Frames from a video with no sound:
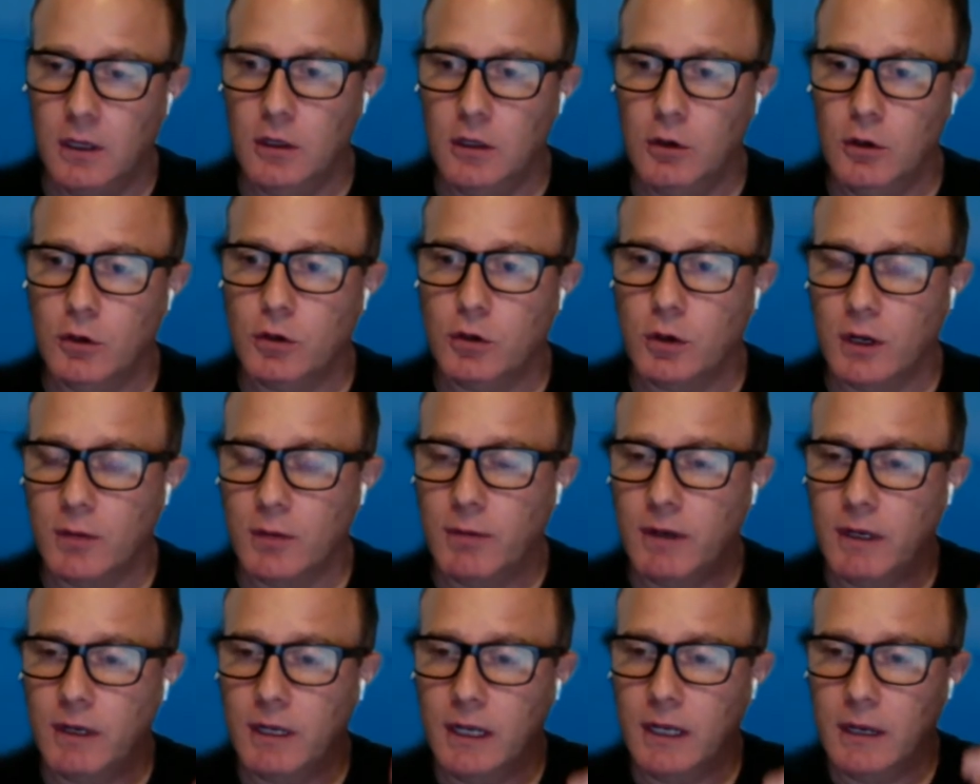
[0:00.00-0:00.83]
you're talking
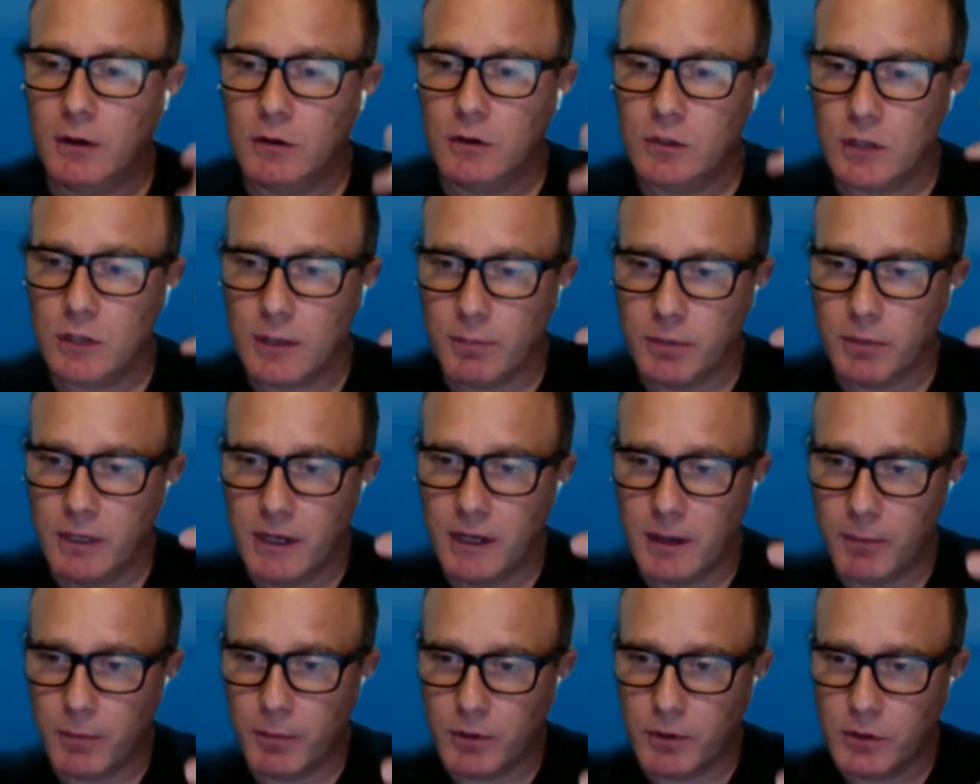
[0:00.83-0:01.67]
about here's an
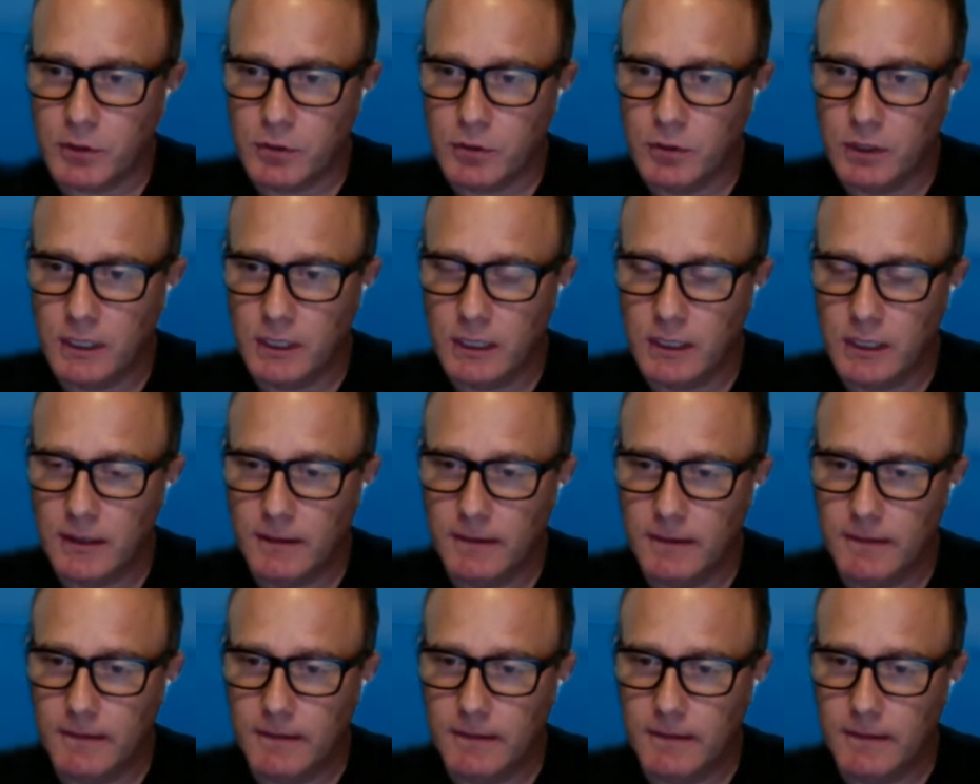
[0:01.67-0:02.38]
opportunity.